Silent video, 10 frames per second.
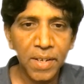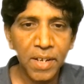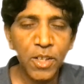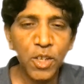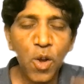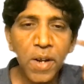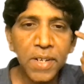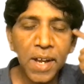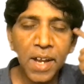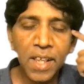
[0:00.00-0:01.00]
It's
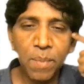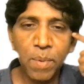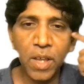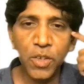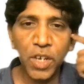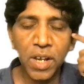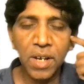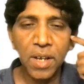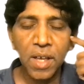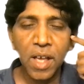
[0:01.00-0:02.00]
constantly keeping a check
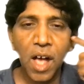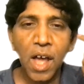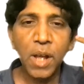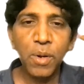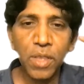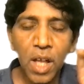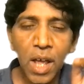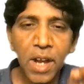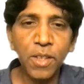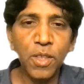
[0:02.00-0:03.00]
on our
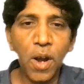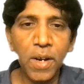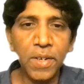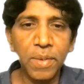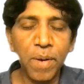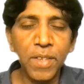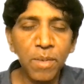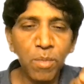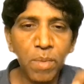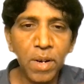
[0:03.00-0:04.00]
current thoughts,
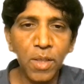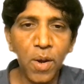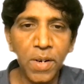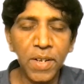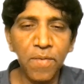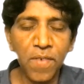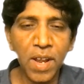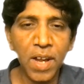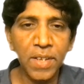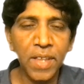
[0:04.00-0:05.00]
present moment thoughts and
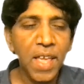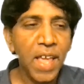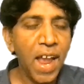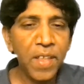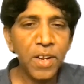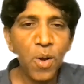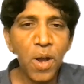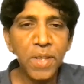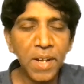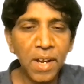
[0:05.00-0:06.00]
feelings, and then
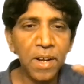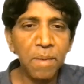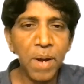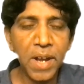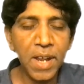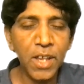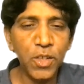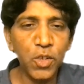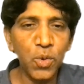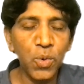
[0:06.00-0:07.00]
constantly reminding
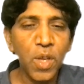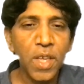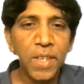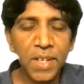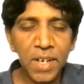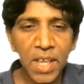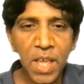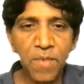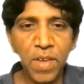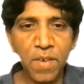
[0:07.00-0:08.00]
us to
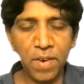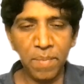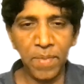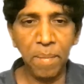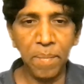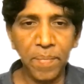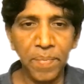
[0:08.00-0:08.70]
stay away from them.